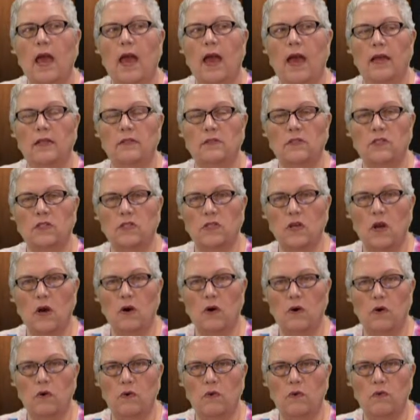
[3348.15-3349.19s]
And
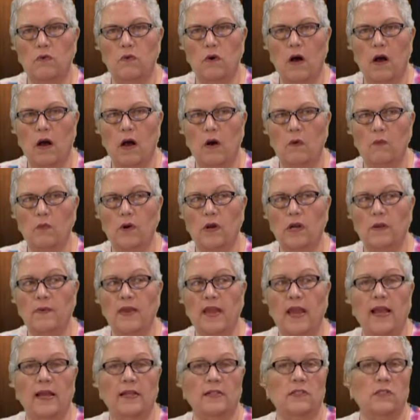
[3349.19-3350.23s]
so we're going to
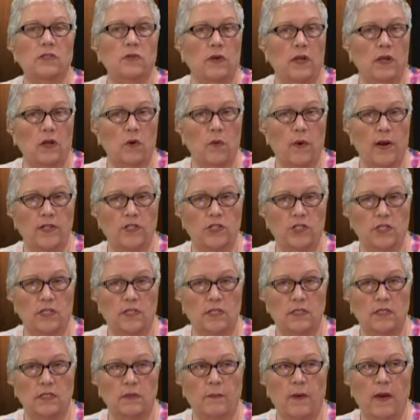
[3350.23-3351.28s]
be answering
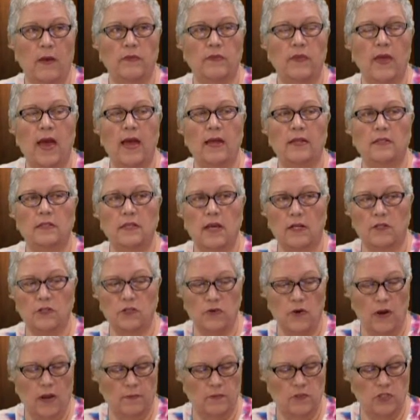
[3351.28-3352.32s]
questions about that, and Dr.
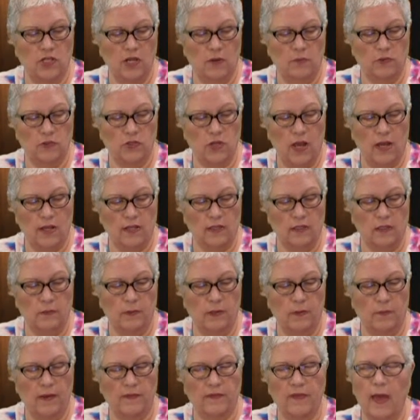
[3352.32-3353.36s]
Granpeesheh will talk a little
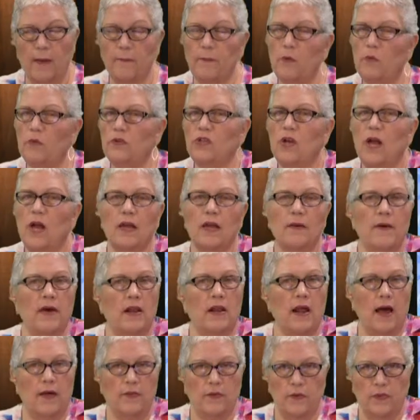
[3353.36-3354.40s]
bit about that, but we'll talk about
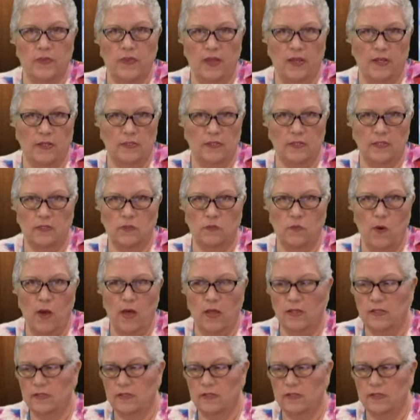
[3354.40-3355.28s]
other things as well.